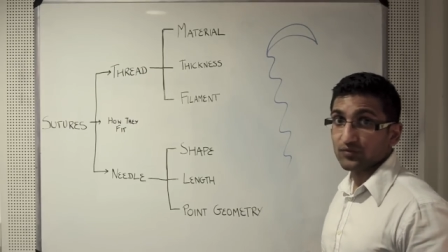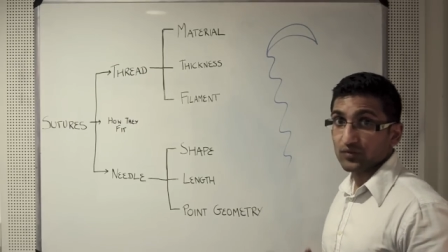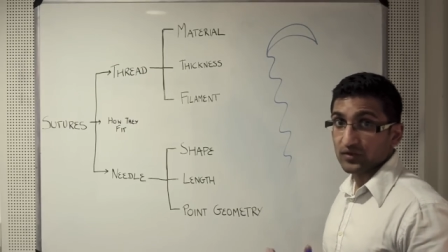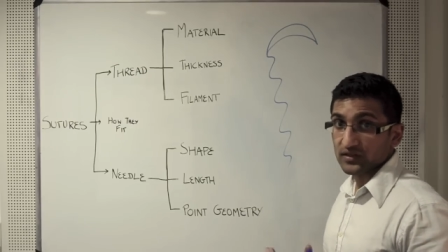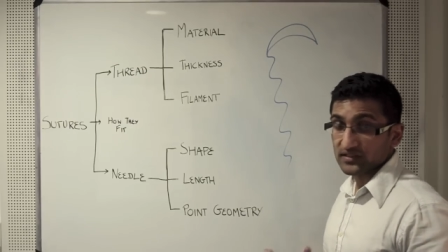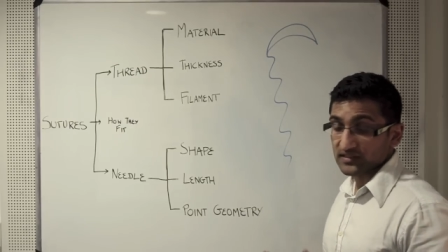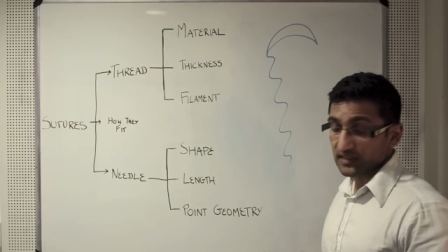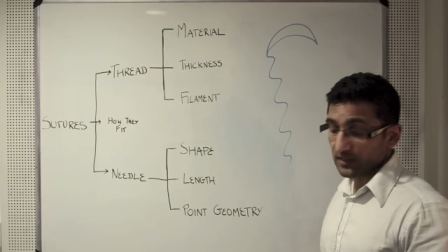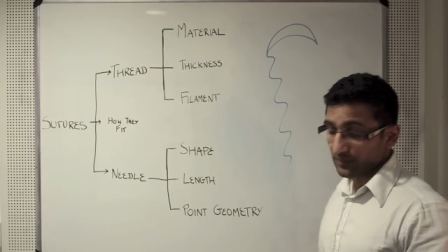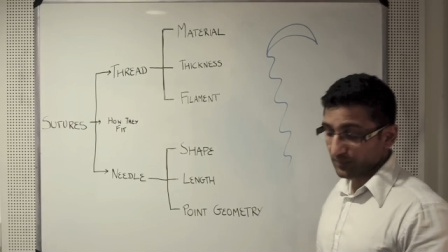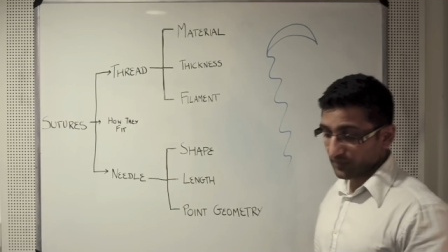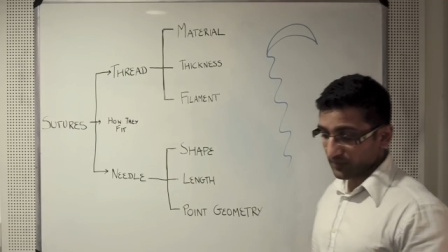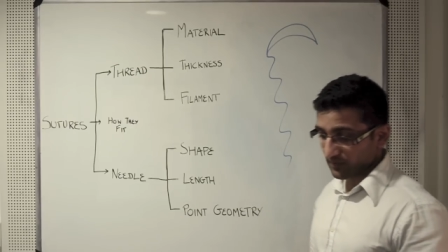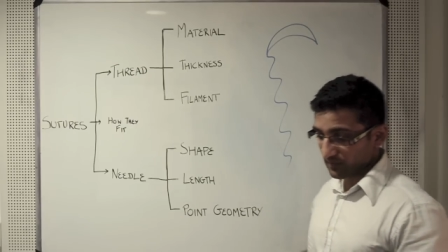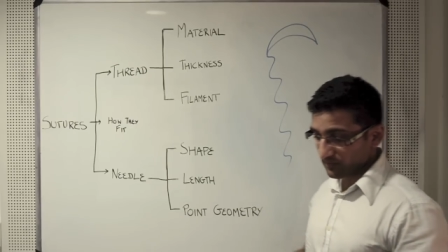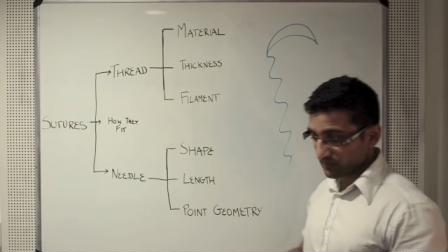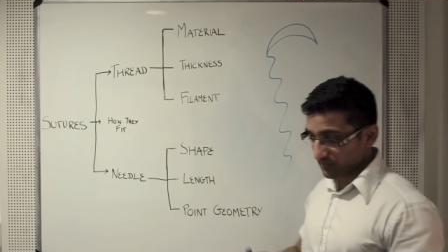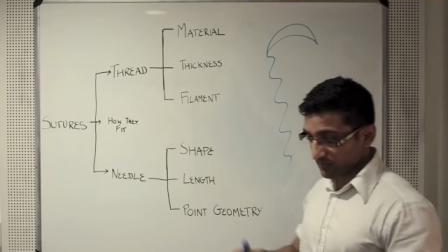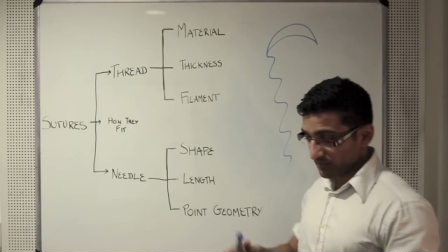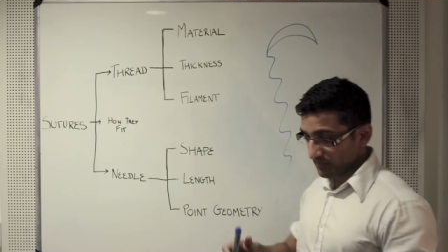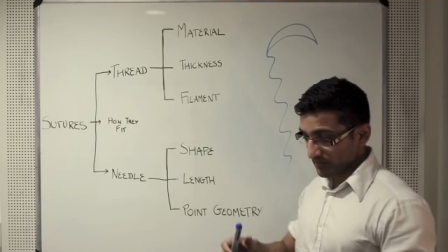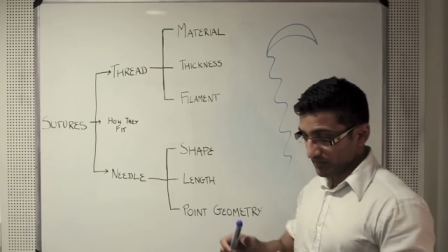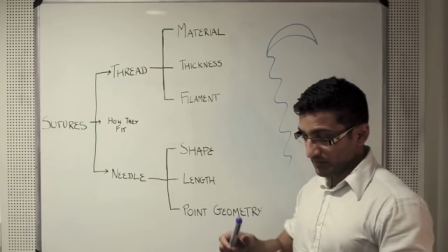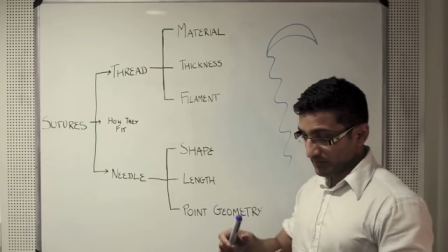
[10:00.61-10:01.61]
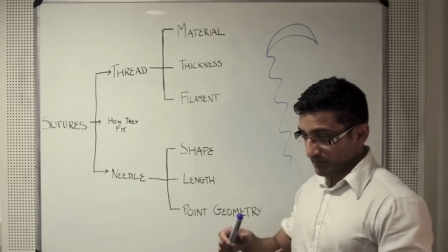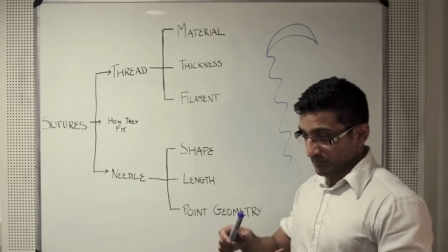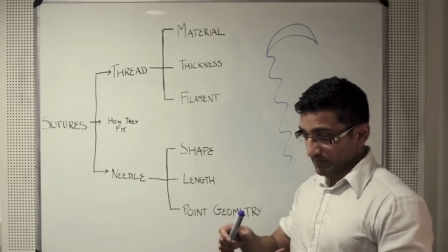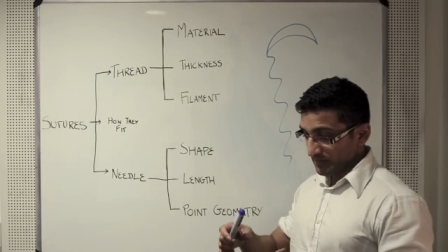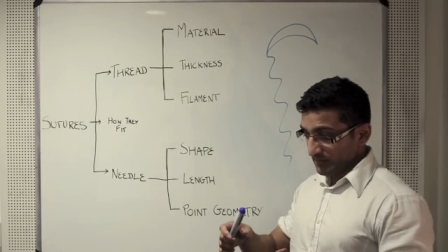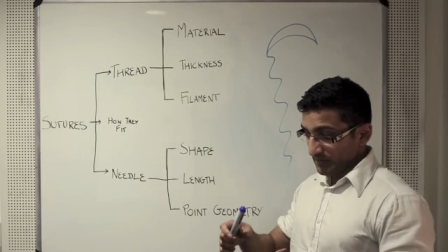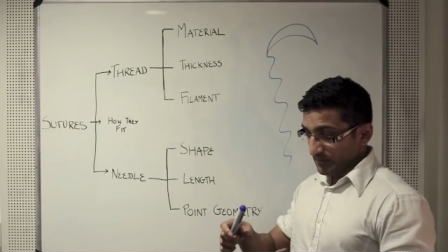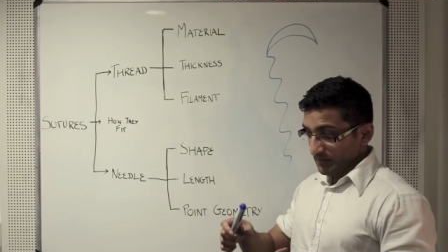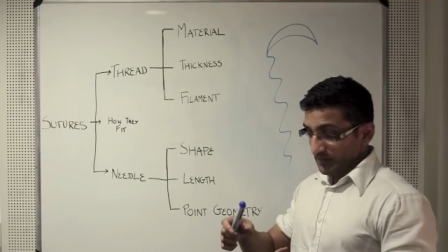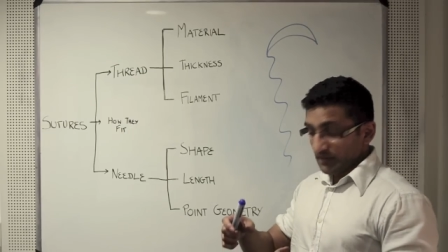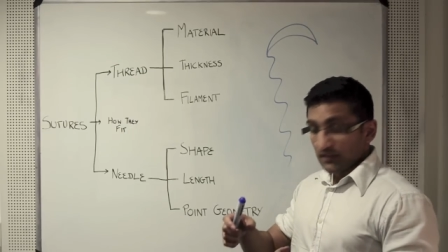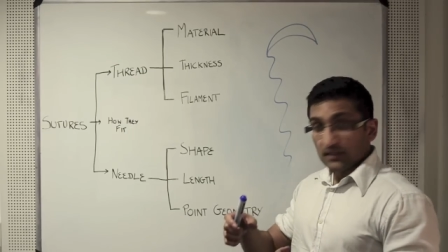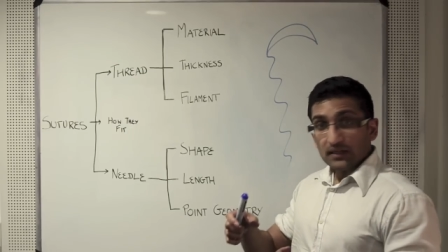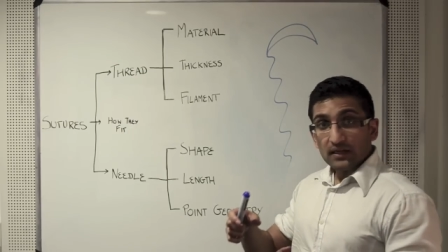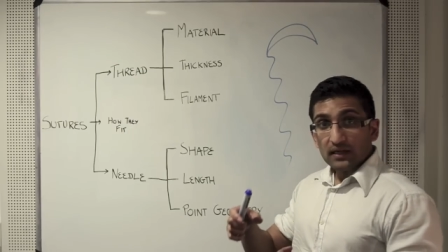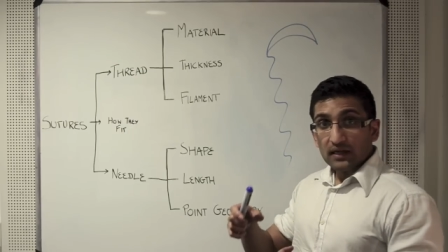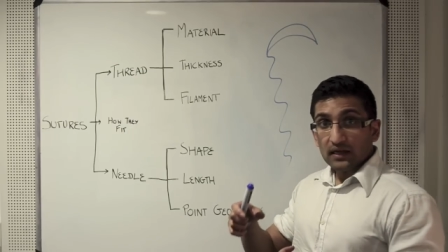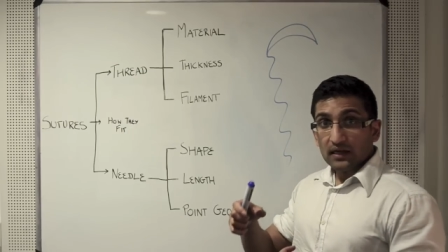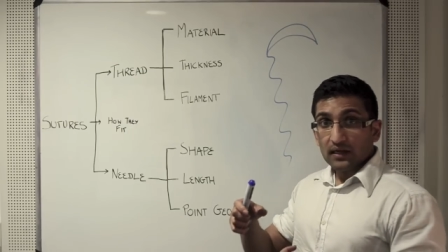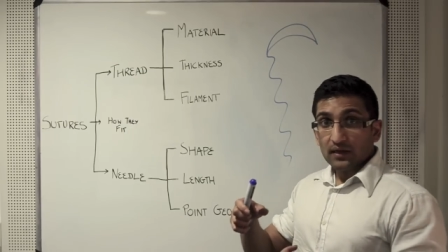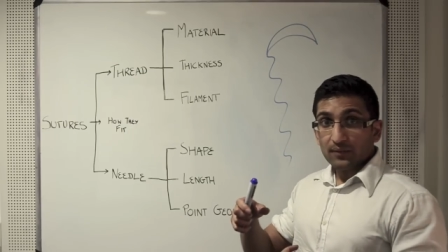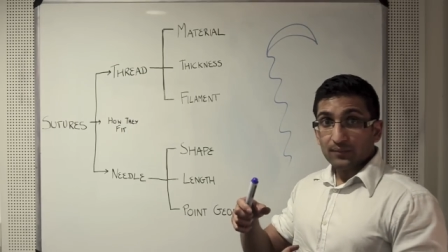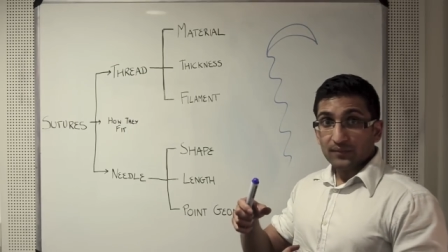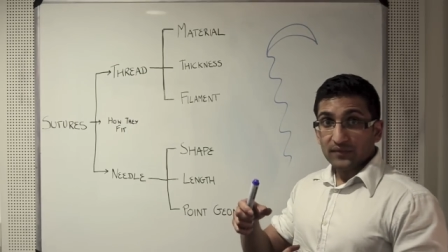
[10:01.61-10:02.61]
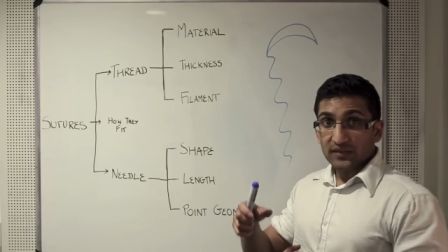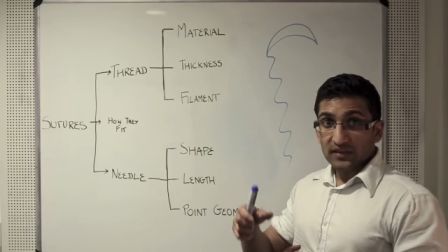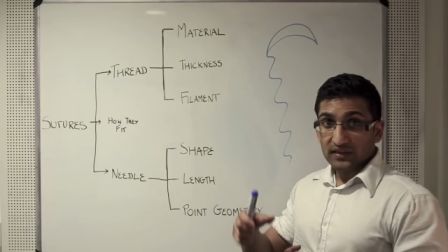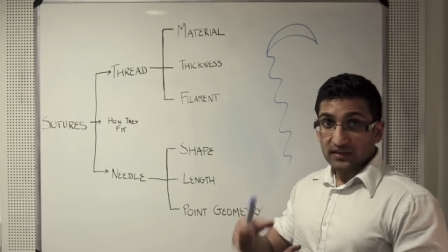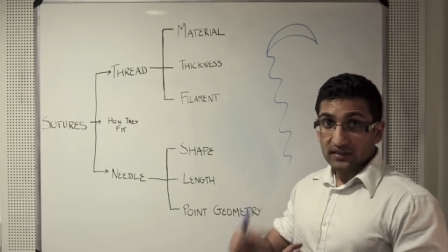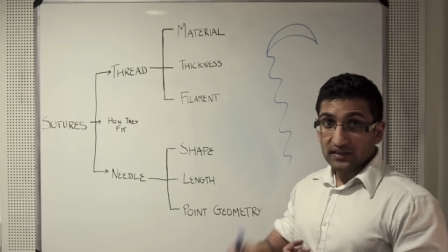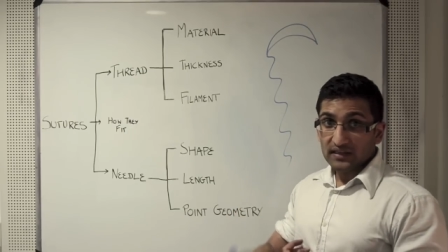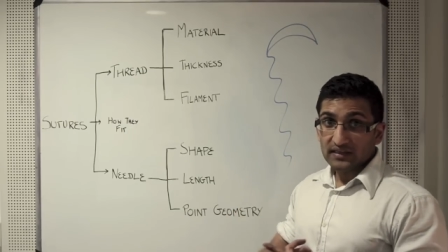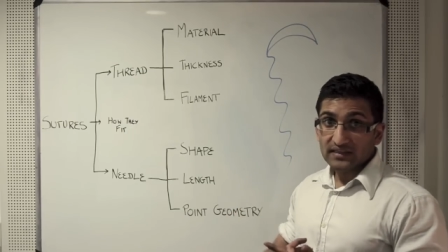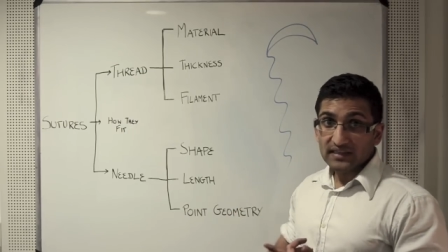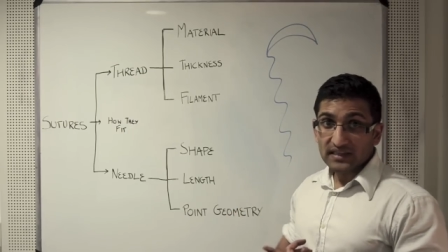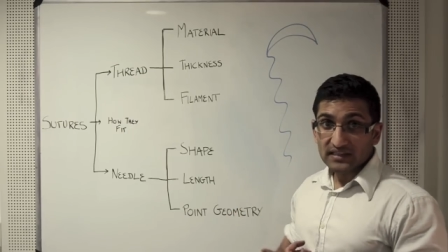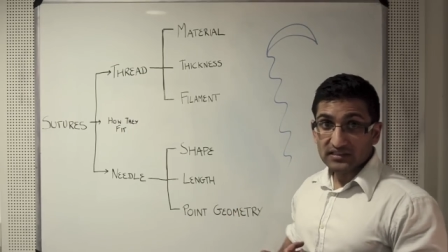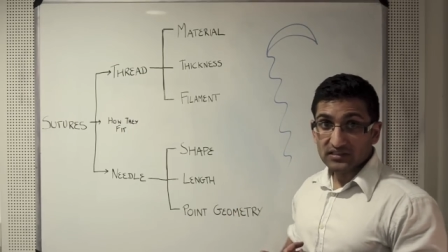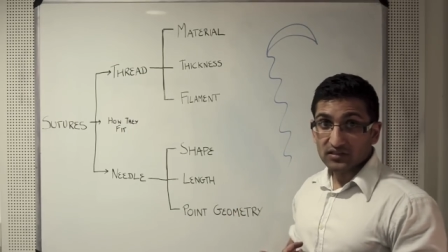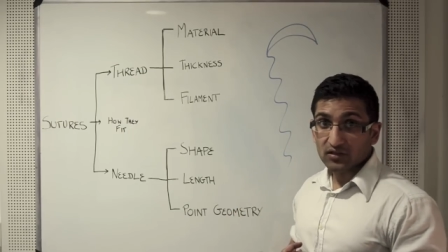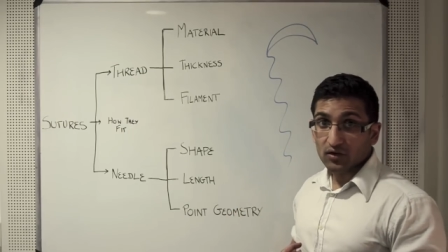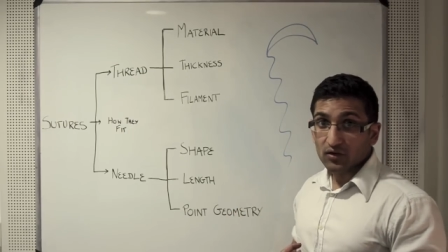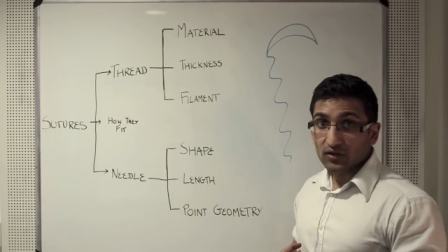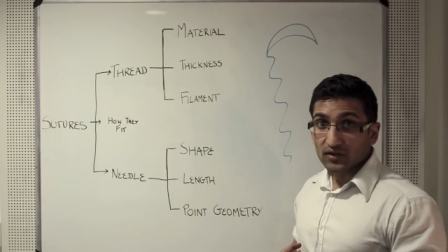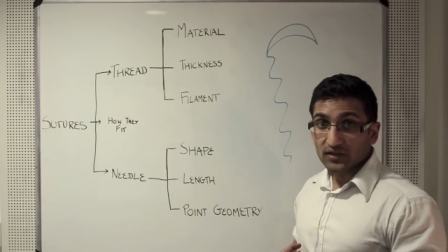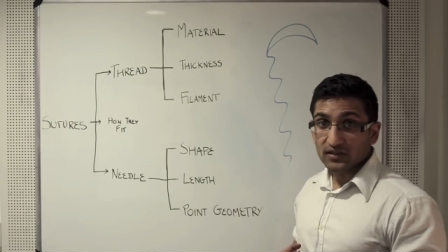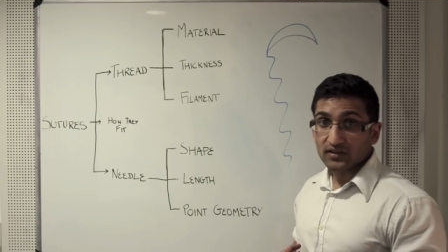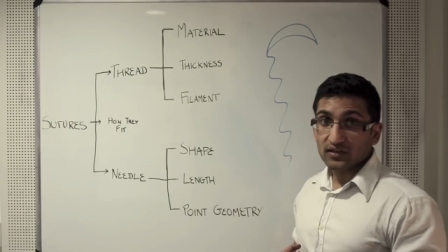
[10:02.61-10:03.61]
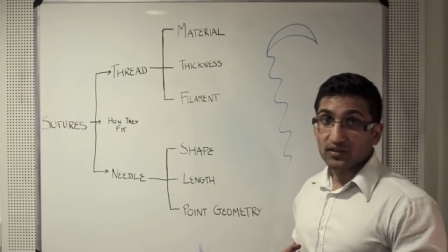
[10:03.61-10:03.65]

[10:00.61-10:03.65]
For example, um, it takes longer